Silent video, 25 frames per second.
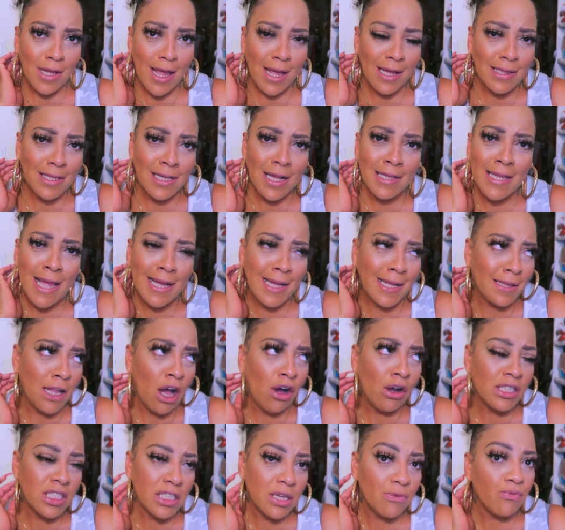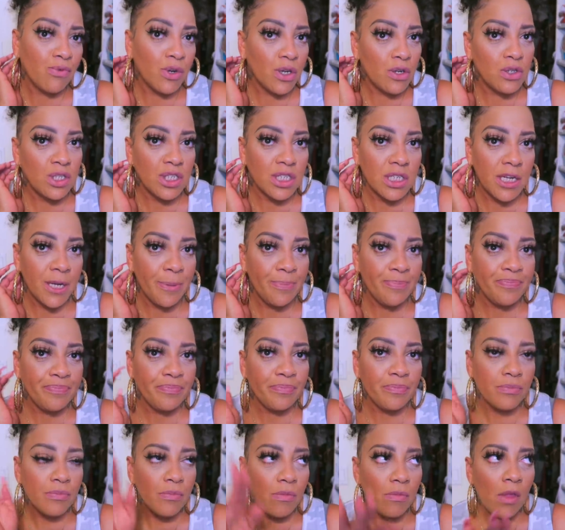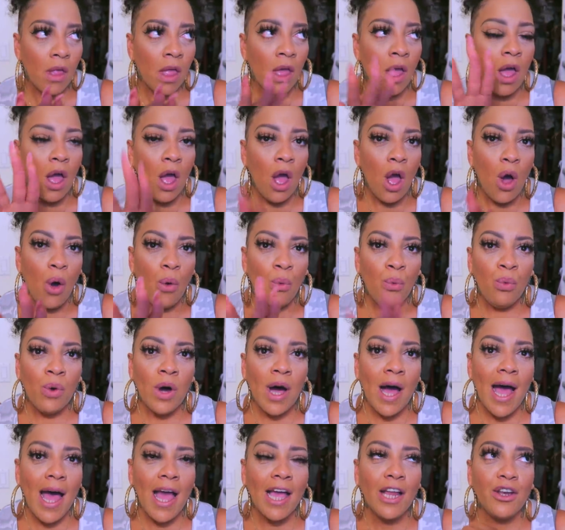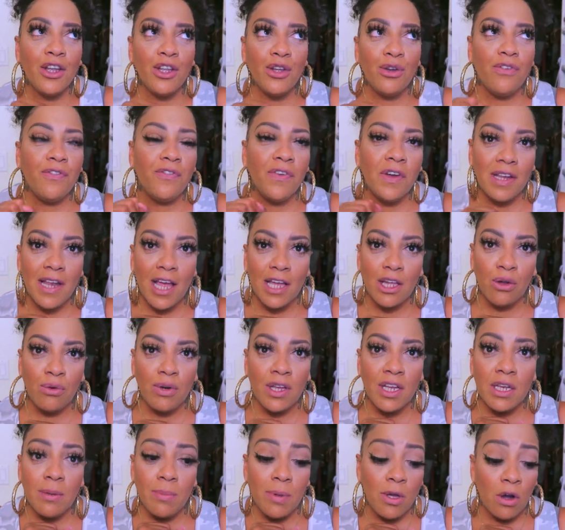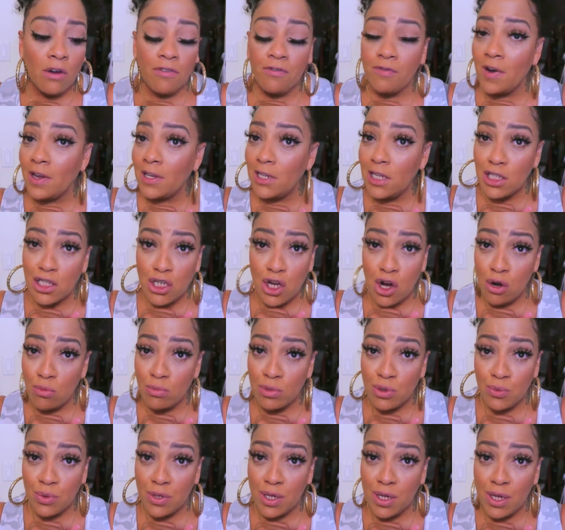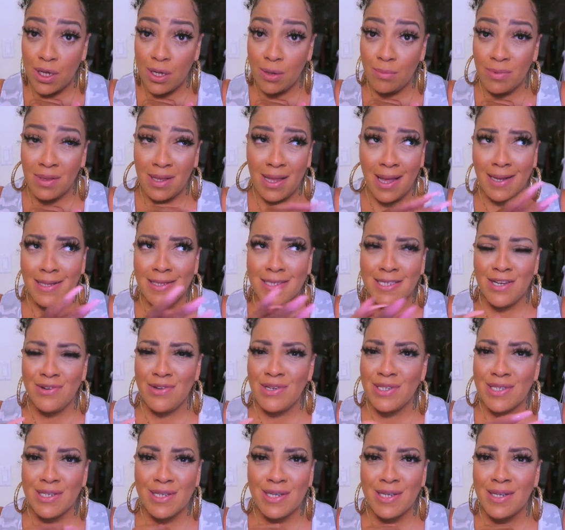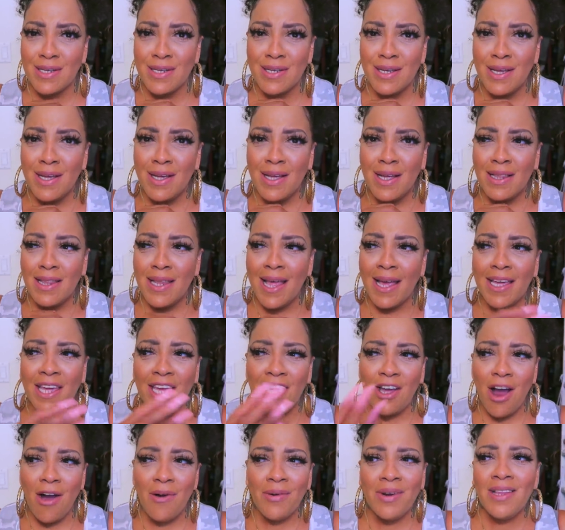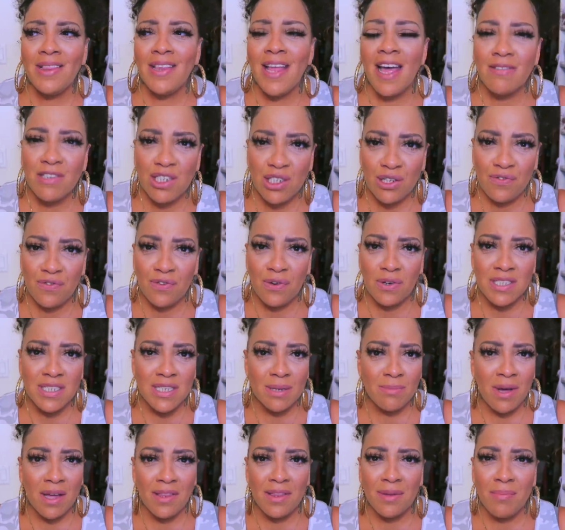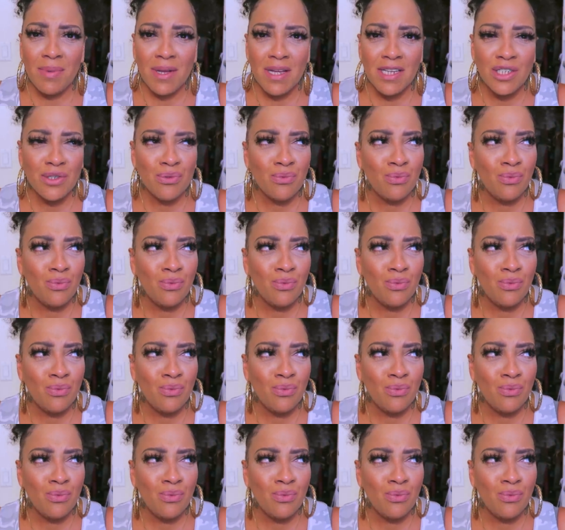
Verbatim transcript: Like, like on some real shit? Why do you feel like you need to be on friendly terms with him? Like, seriously. Like, he already left you for some other bitch.